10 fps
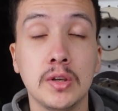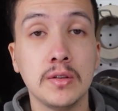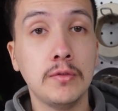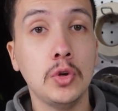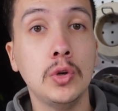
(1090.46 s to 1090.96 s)
is
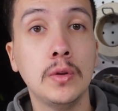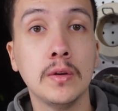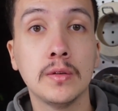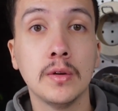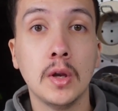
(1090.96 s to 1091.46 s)
if you do
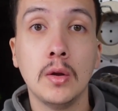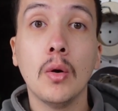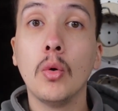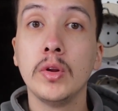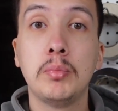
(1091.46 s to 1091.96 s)
this,
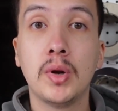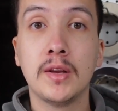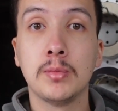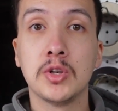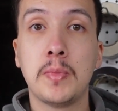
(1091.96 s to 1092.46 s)
only put
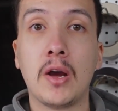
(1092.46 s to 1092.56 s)
as much